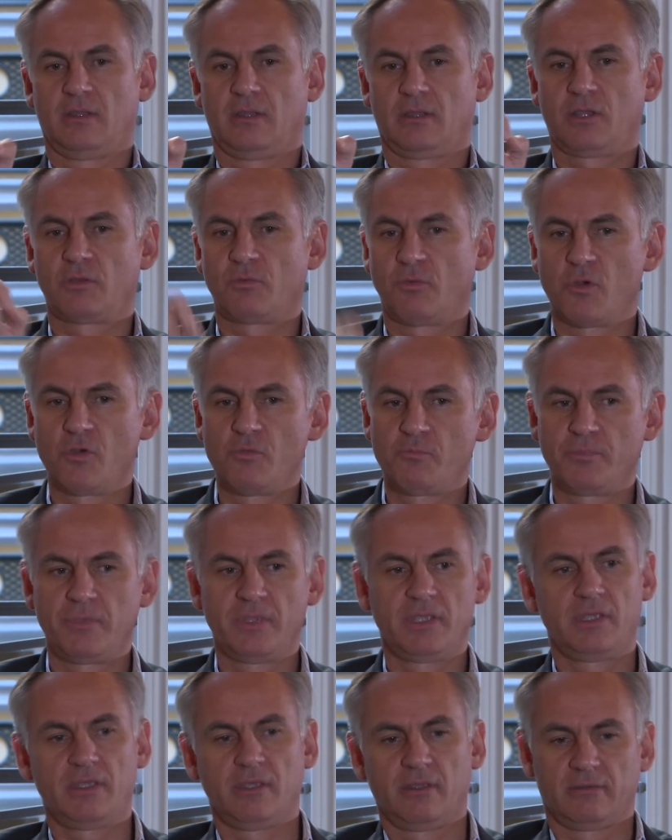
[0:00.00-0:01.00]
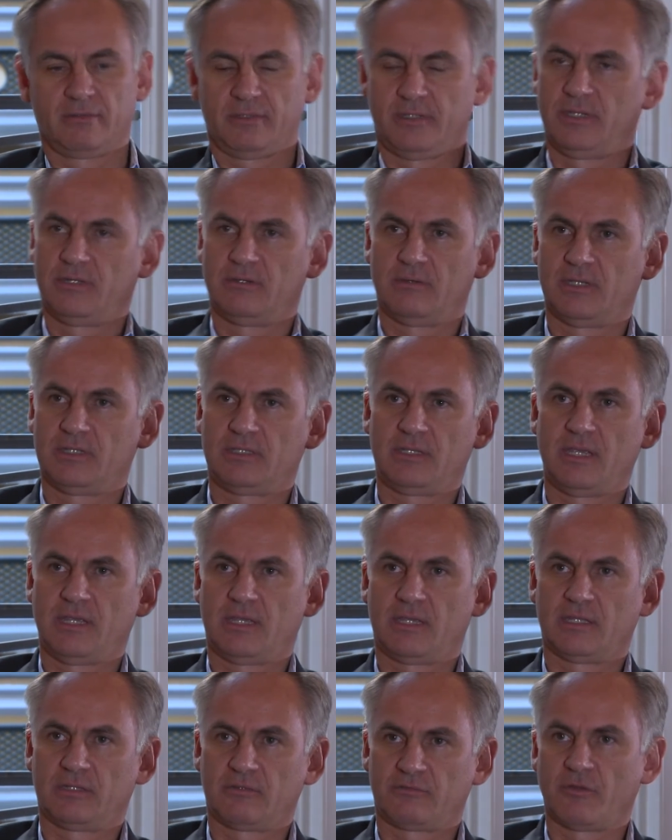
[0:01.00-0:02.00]
quote me, you know, a
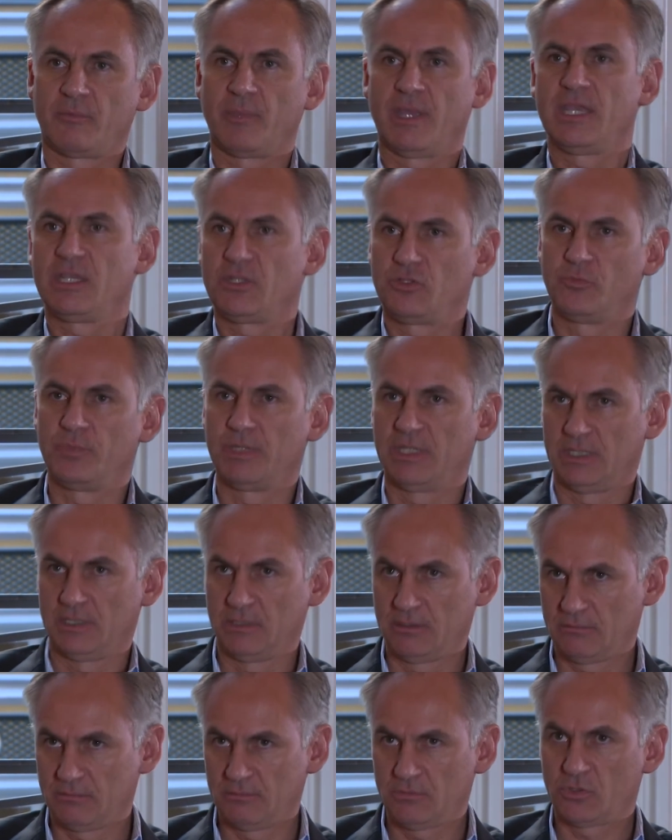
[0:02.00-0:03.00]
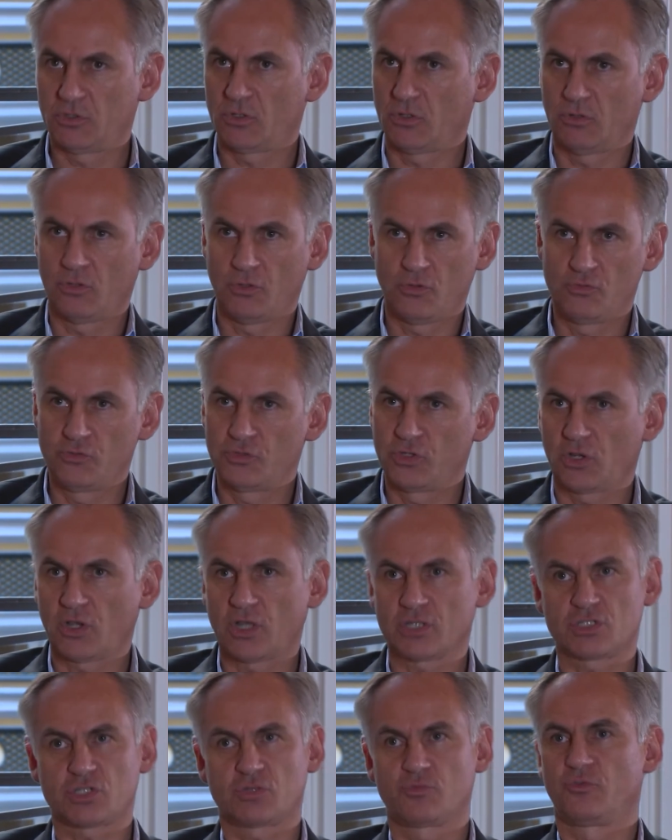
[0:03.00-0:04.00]
ticket from A to B. You don't know who the
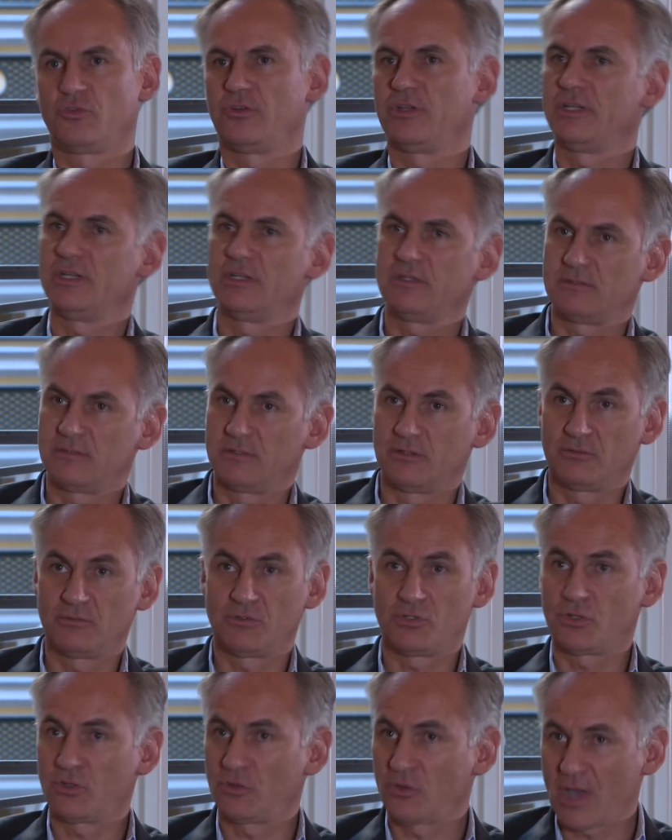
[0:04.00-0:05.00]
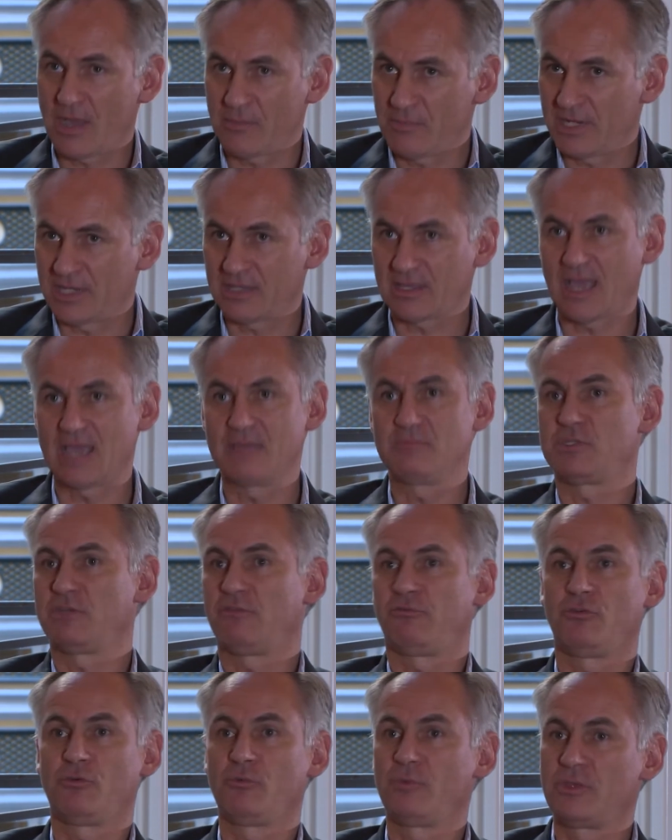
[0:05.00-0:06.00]
customer is, you know, you don't know how many times he
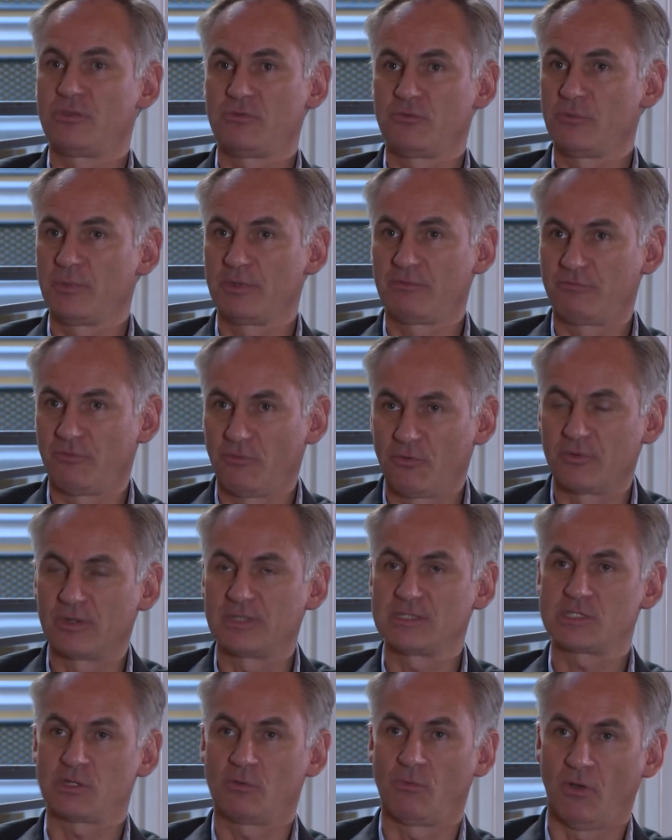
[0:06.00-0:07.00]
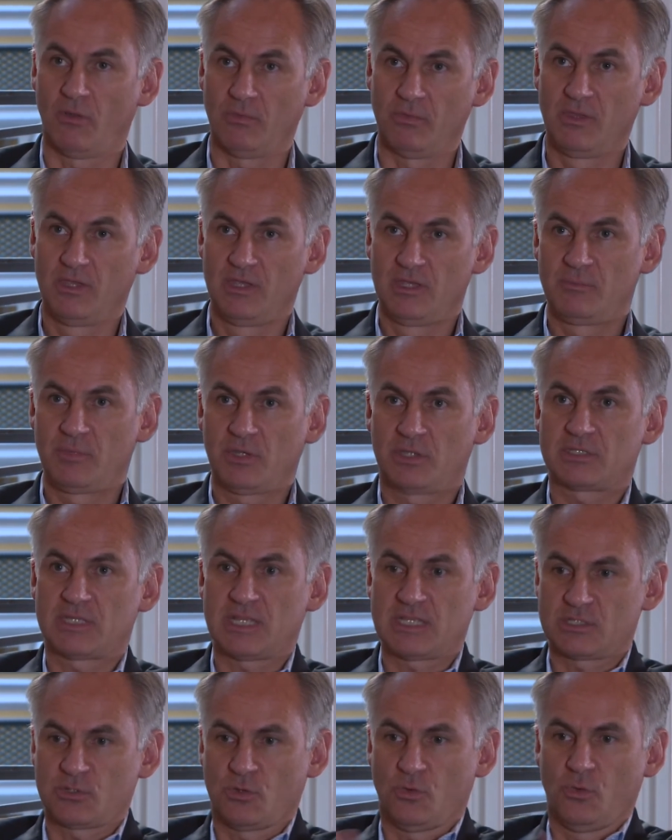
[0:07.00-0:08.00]
flew with you before and so on, because
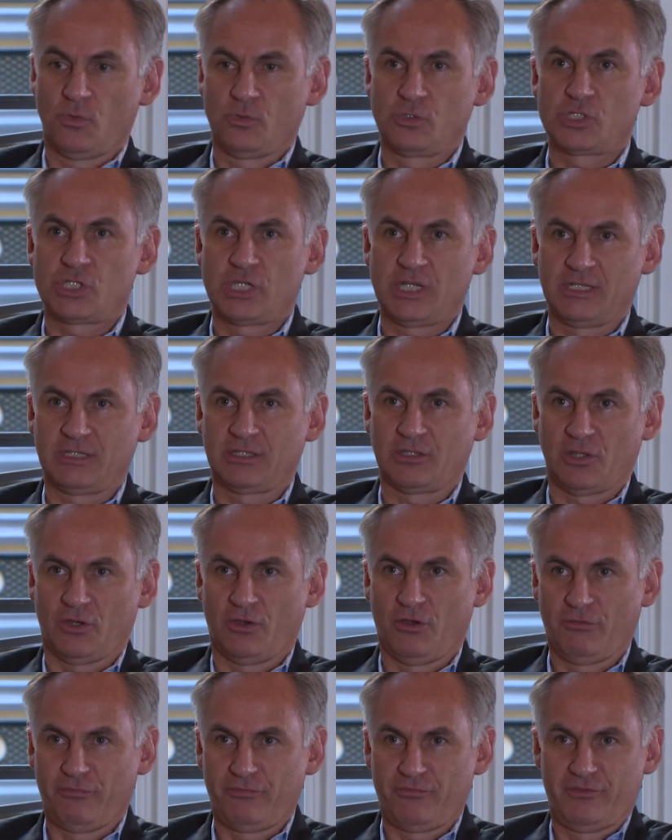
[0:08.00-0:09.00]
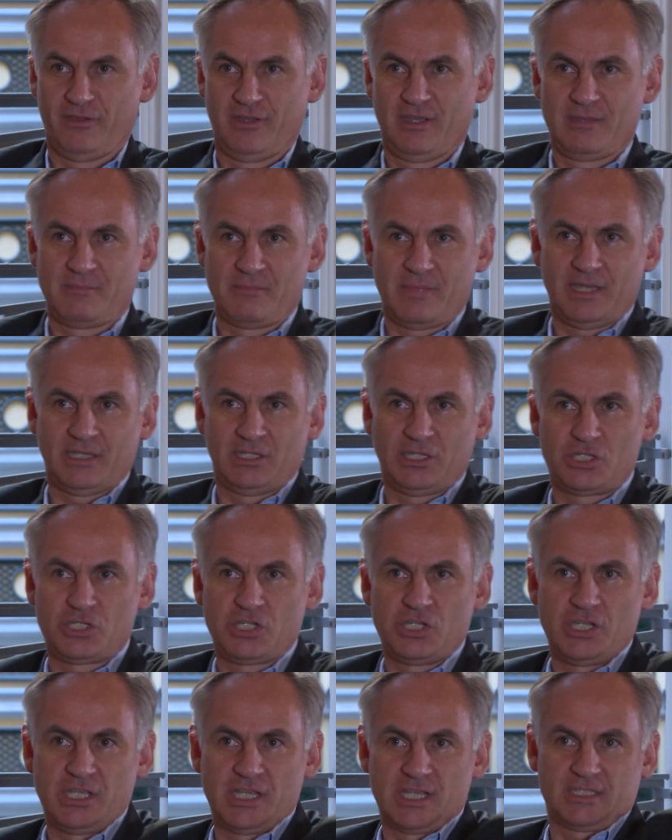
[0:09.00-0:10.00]
that's all shielded off by the
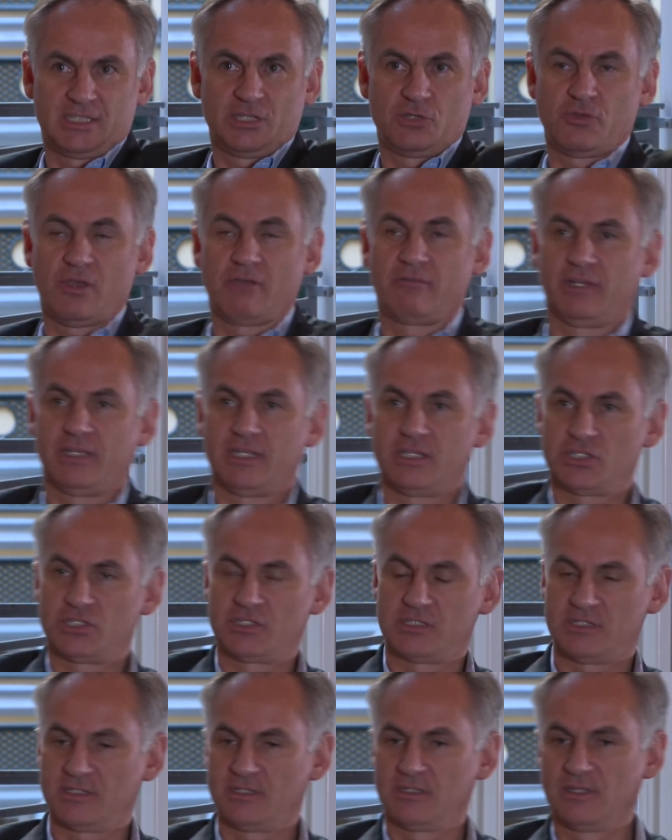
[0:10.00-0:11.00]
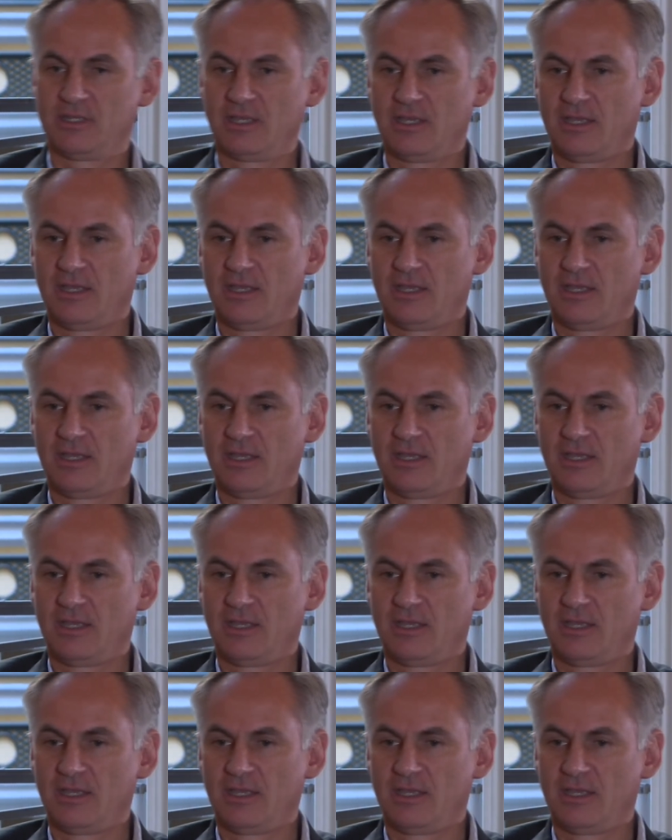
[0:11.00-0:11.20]
GDS and travel agency.